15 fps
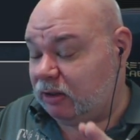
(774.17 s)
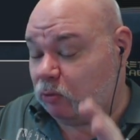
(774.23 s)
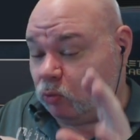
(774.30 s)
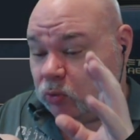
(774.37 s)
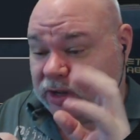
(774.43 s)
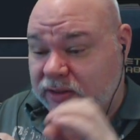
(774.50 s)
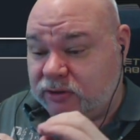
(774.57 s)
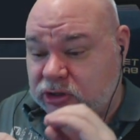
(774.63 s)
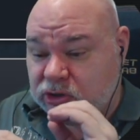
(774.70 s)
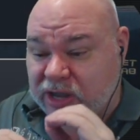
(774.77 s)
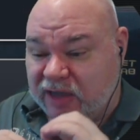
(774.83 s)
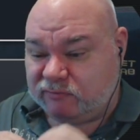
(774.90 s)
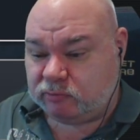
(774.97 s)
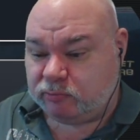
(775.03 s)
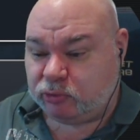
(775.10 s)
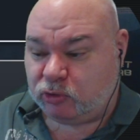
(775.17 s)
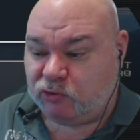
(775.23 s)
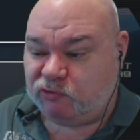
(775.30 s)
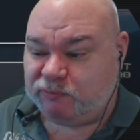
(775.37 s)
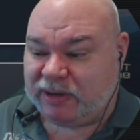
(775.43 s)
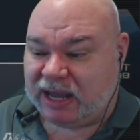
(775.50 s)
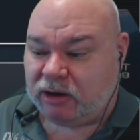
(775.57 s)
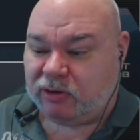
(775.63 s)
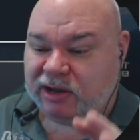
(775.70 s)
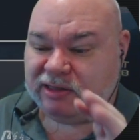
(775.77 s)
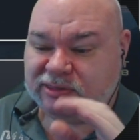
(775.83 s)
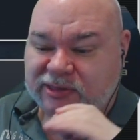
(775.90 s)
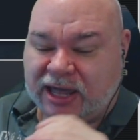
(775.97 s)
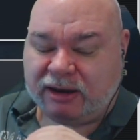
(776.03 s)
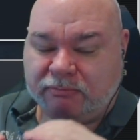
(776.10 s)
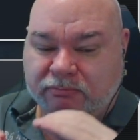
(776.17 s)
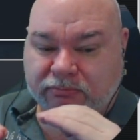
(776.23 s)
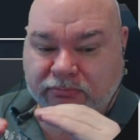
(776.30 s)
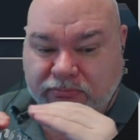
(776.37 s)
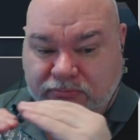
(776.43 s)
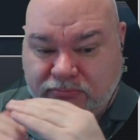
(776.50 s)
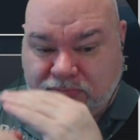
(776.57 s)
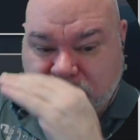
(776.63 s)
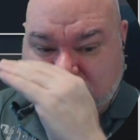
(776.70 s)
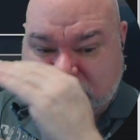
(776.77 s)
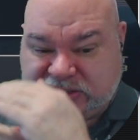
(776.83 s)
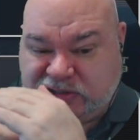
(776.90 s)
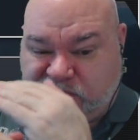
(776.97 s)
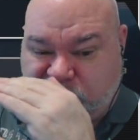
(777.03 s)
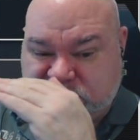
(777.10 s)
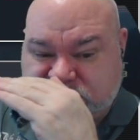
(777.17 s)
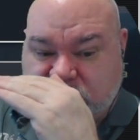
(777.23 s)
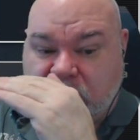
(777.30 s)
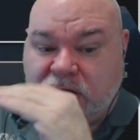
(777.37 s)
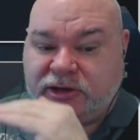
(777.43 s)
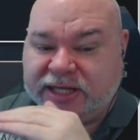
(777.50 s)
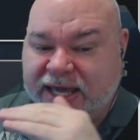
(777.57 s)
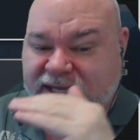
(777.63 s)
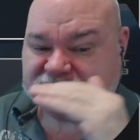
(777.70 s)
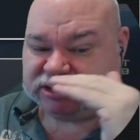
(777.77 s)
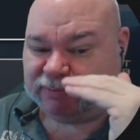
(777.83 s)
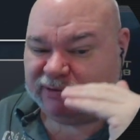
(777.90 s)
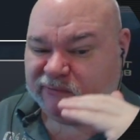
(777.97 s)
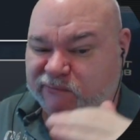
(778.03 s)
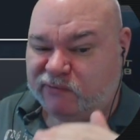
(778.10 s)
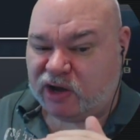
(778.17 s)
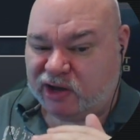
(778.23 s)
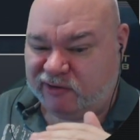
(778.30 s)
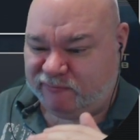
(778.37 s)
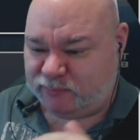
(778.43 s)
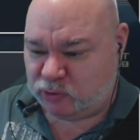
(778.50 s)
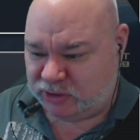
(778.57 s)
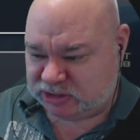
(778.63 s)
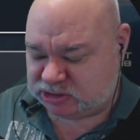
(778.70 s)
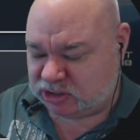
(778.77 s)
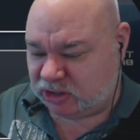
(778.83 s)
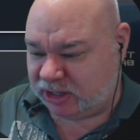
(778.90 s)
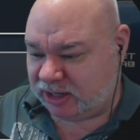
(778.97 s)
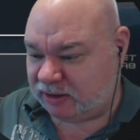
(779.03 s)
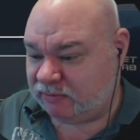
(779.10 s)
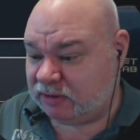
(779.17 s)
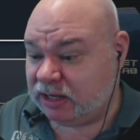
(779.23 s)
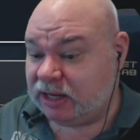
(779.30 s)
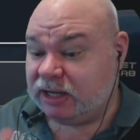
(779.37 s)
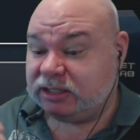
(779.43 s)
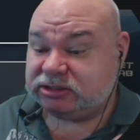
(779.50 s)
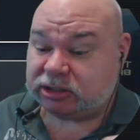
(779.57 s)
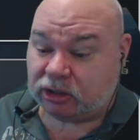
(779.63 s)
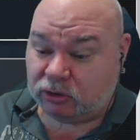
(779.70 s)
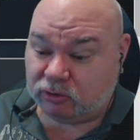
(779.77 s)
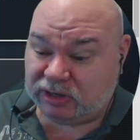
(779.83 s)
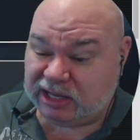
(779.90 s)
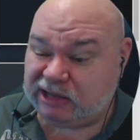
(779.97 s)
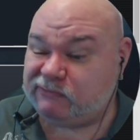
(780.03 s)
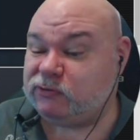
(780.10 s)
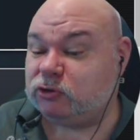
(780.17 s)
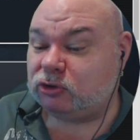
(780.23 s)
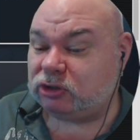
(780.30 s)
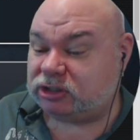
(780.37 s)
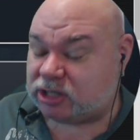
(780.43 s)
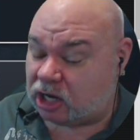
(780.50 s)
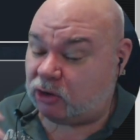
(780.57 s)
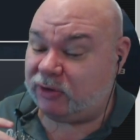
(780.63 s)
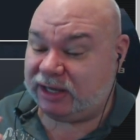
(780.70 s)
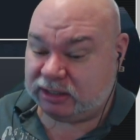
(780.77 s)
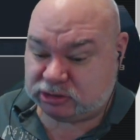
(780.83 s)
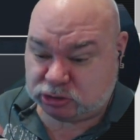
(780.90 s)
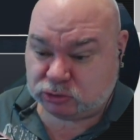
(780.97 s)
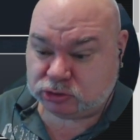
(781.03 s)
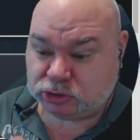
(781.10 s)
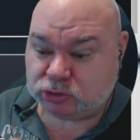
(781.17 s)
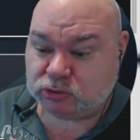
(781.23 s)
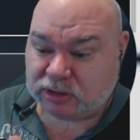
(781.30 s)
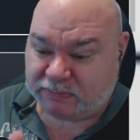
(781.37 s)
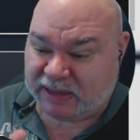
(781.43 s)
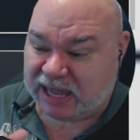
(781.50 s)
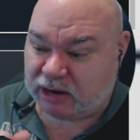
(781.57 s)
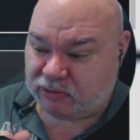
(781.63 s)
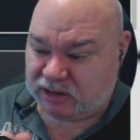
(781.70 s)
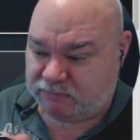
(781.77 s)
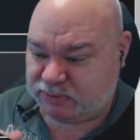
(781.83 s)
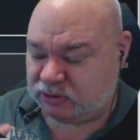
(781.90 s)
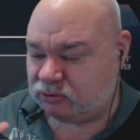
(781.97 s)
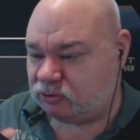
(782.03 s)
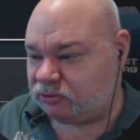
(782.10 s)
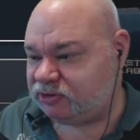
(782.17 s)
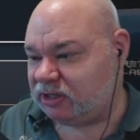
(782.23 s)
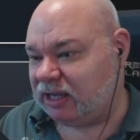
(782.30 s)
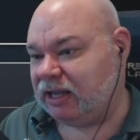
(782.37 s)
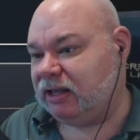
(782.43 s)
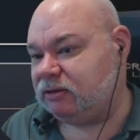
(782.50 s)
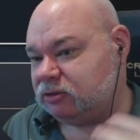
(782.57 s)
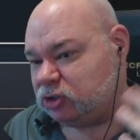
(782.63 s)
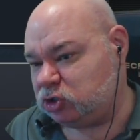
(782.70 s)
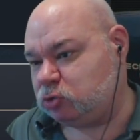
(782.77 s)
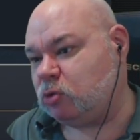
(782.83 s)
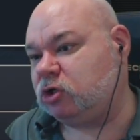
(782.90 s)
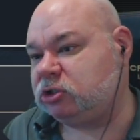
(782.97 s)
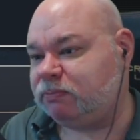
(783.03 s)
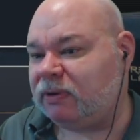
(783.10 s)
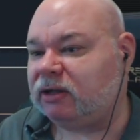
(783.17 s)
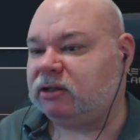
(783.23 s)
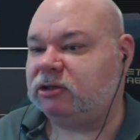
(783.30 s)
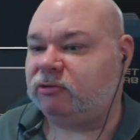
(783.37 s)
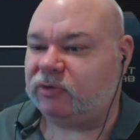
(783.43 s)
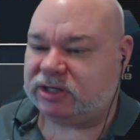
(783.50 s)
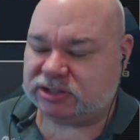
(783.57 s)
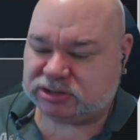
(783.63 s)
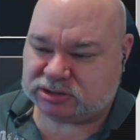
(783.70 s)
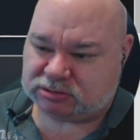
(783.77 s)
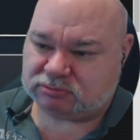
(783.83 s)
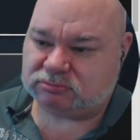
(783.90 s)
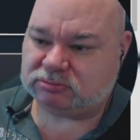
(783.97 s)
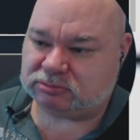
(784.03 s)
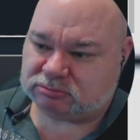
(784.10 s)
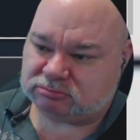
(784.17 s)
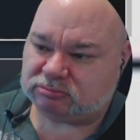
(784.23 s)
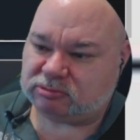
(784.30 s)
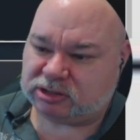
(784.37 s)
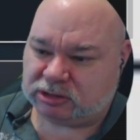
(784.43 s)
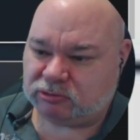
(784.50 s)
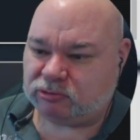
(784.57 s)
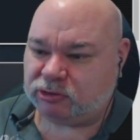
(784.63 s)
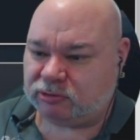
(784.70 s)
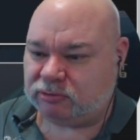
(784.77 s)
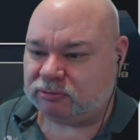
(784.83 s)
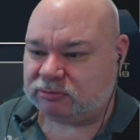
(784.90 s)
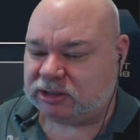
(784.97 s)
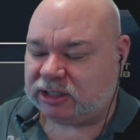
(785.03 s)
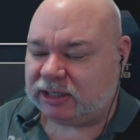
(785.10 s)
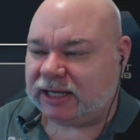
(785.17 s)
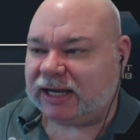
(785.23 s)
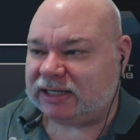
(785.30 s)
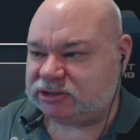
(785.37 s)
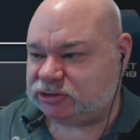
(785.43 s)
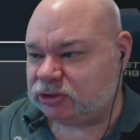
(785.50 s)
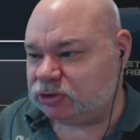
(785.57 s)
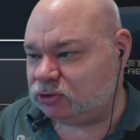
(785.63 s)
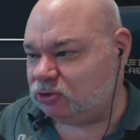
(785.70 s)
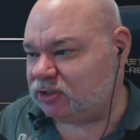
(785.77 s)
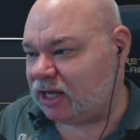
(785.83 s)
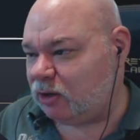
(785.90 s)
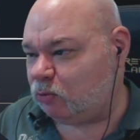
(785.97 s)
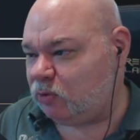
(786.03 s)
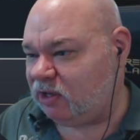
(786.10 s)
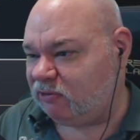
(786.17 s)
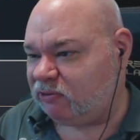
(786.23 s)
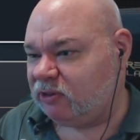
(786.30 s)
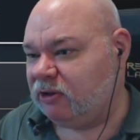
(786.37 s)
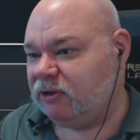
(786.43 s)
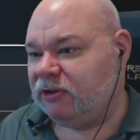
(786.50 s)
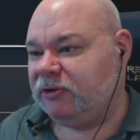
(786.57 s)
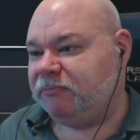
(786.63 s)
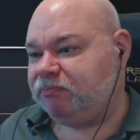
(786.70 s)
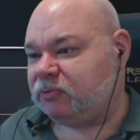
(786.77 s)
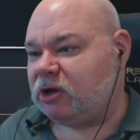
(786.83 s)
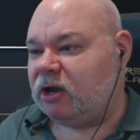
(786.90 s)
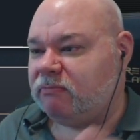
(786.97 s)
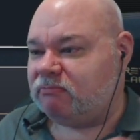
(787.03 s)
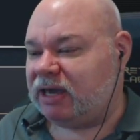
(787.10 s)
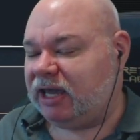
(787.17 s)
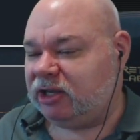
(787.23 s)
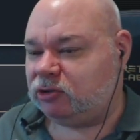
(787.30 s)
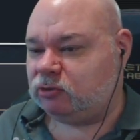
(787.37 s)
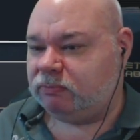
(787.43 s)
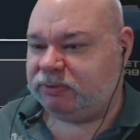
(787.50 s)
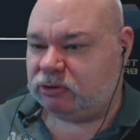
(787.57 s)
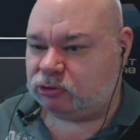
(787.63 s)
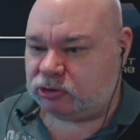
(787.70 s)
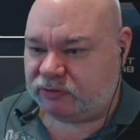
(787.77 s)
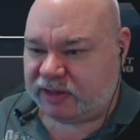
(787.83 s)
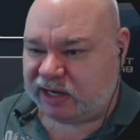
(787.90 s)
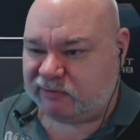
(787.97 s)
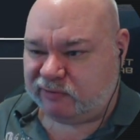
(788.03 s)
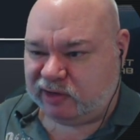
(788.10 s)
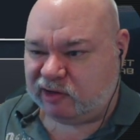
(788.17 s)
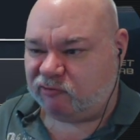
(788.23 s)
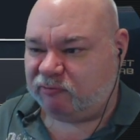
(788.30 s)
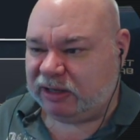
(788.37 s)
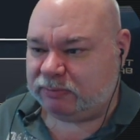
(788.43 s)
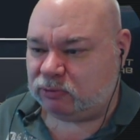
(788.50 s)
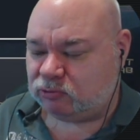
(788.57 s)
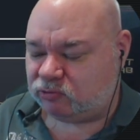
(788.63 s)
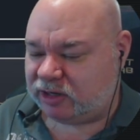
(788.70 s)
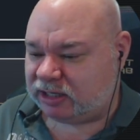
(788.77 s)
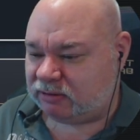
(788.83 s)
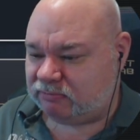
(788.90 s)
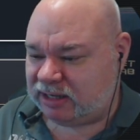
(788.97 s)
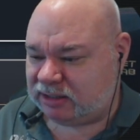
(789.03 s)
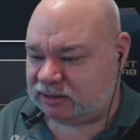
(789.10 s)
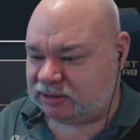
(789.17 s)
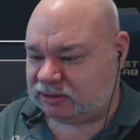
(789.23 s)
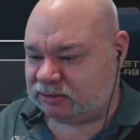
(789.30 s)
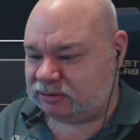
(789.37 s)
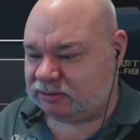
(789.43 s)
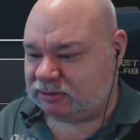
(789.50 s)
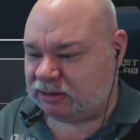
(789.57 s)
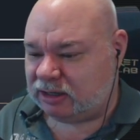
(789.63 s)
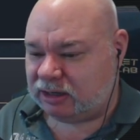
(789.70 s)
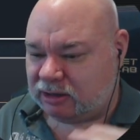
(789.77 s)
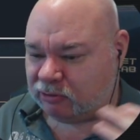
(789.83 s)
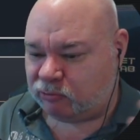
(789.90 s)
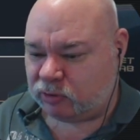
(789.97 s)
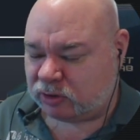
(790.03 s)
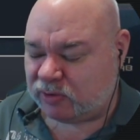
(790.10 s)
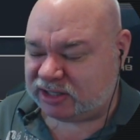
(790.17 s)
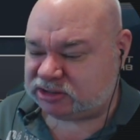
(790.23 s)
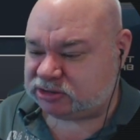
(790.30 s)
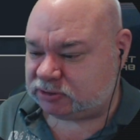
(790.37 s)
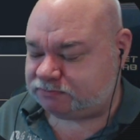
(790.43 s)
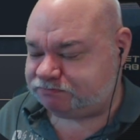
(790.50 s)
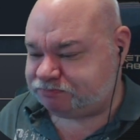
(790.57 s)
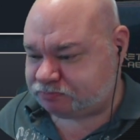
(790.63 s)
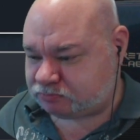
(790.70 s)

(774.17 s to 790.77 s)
When you have improved parry, that difference only has to be 5 points higher. So if going to do a parry build, and the Swashbuckler is the class to do that with, I may do a build on that if enough people recommend it, request it.